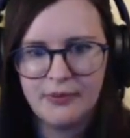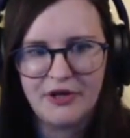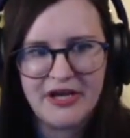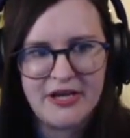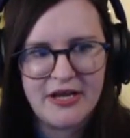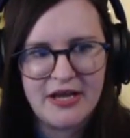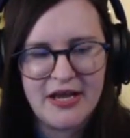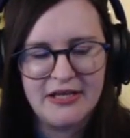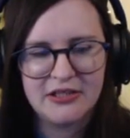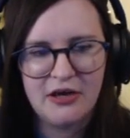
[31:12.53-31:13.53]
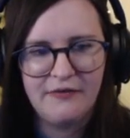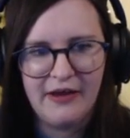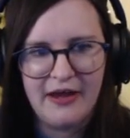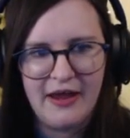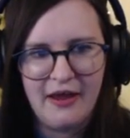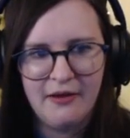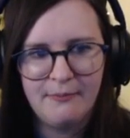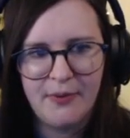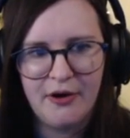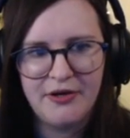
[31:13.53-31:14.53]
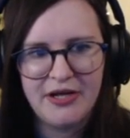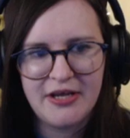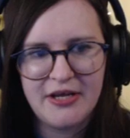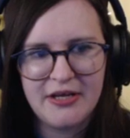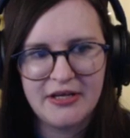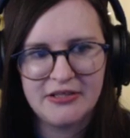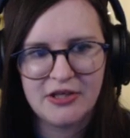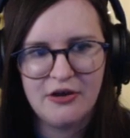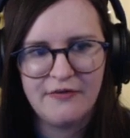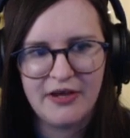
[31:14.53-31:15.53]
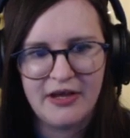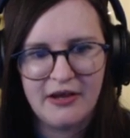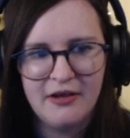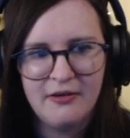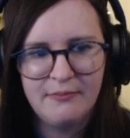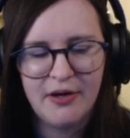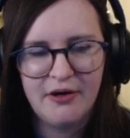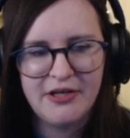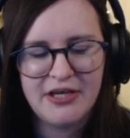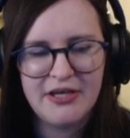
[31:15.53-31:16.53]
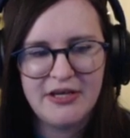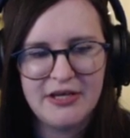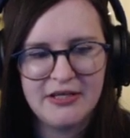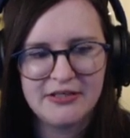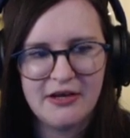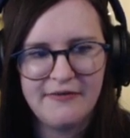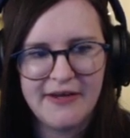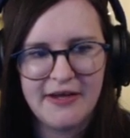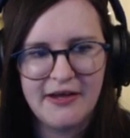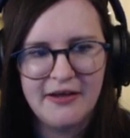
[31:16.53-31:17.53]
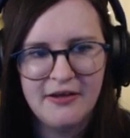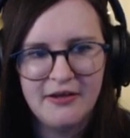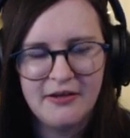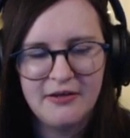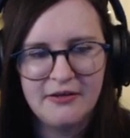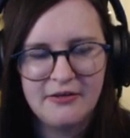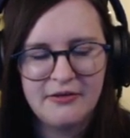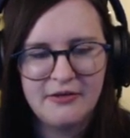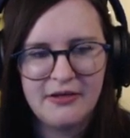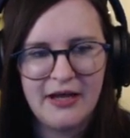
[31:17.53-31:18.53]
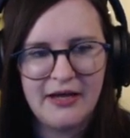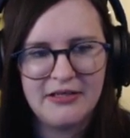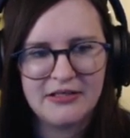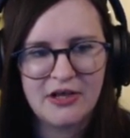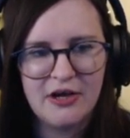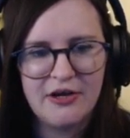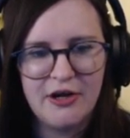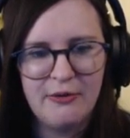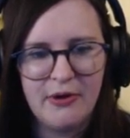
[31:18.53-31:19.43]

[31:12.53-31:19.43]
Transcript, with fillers: Bonnie is over here. Bonnie is over here. Bonnie is over here. And it's gonna